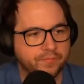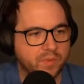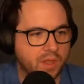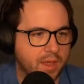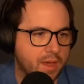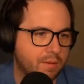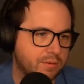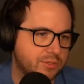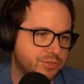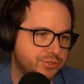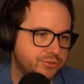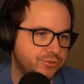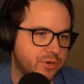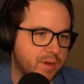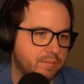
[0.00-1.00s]
and we'll just do
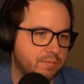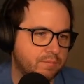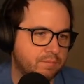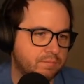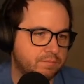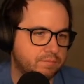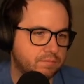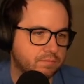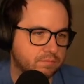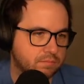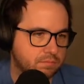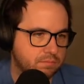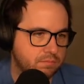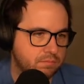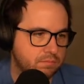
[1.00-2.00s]
drop
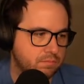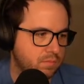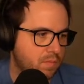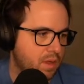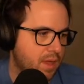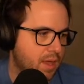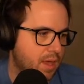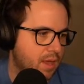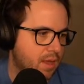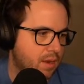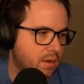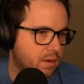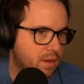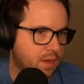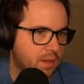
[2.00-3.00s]

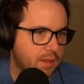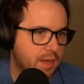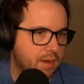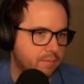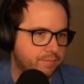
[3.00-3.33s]
and allow.